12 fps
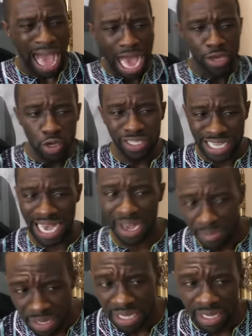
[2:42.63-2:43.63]
Are you
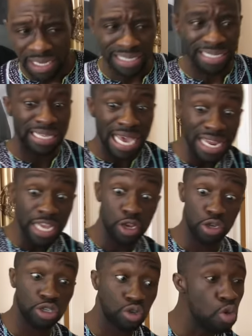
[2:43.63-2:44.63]
telling me studying
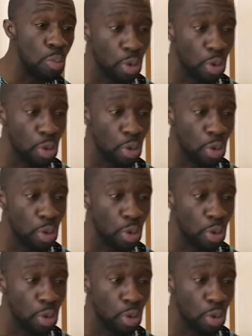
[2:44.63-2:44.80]
your school